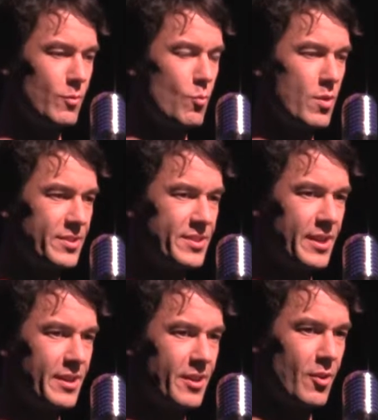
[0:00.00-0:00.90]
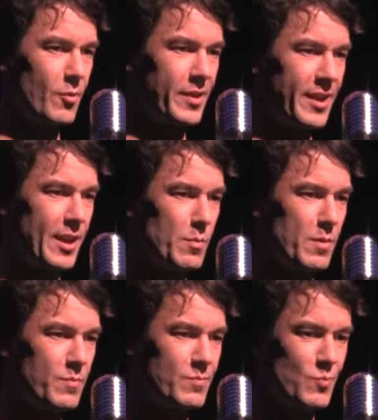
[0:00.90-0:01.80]
1 second ago when
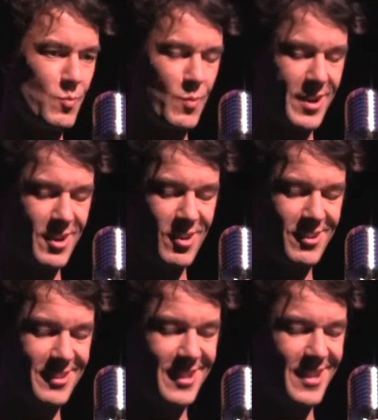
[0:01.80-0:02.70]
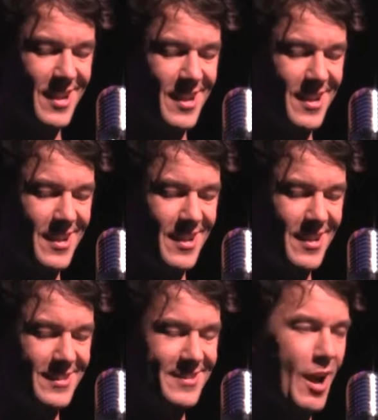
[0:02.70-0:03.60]
I heard
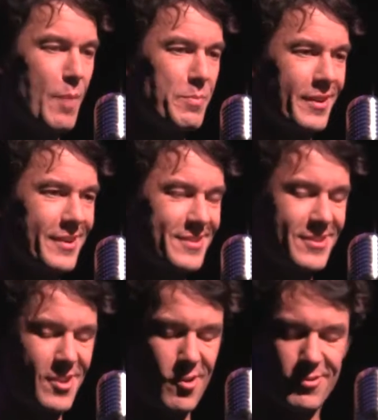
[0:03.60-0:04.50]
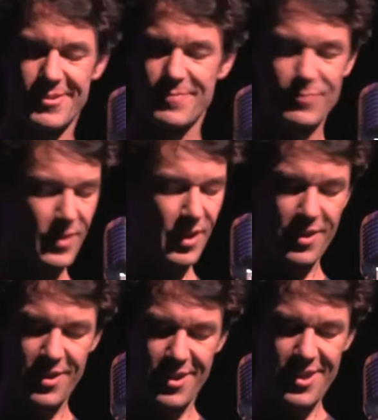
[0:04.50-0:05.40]
the topic. So,
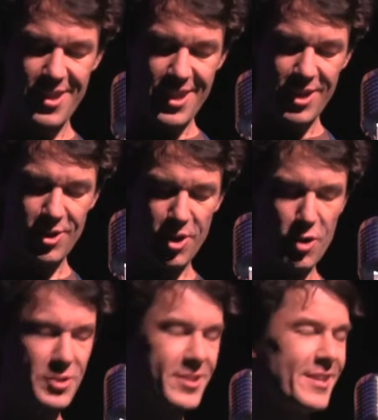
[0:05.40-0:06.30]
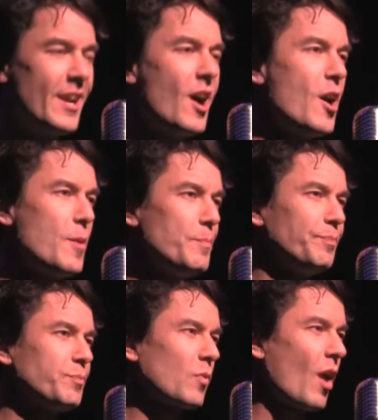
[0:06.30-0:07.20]
here it goes. The
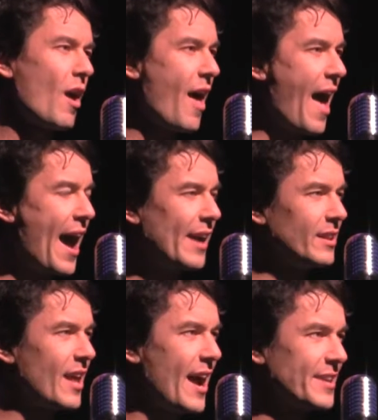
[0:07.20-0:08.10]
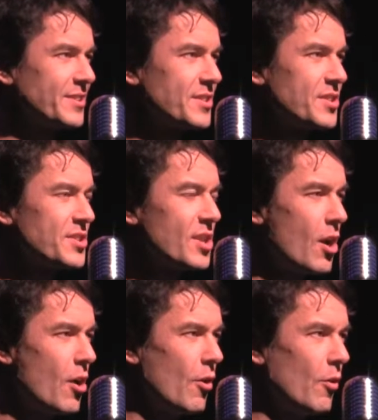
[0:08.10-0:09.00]
At Last.
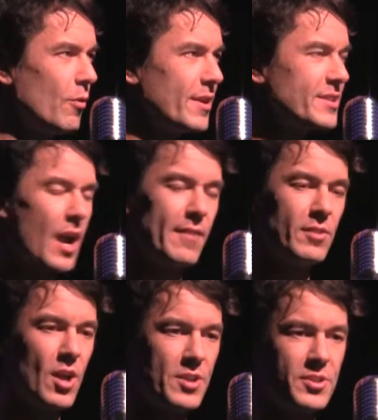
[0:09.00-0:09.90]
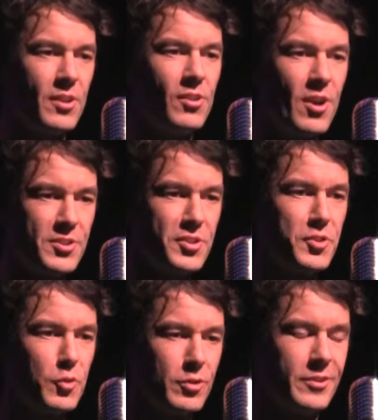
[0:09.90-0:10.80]
So, it's kind of a
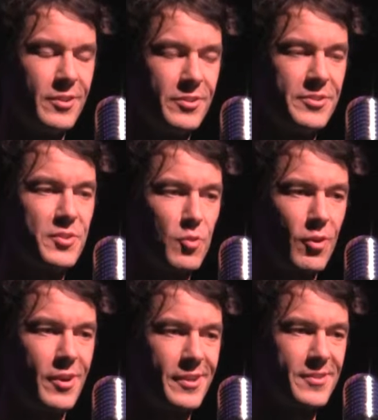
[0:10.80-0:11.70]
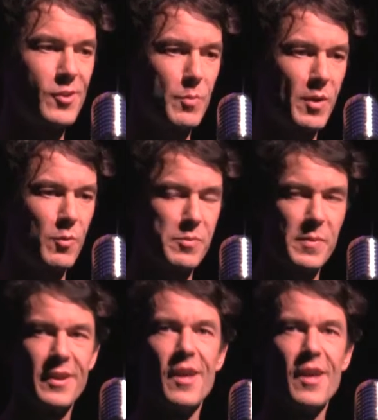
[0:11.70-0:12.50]
longitudinal story, so bear with me.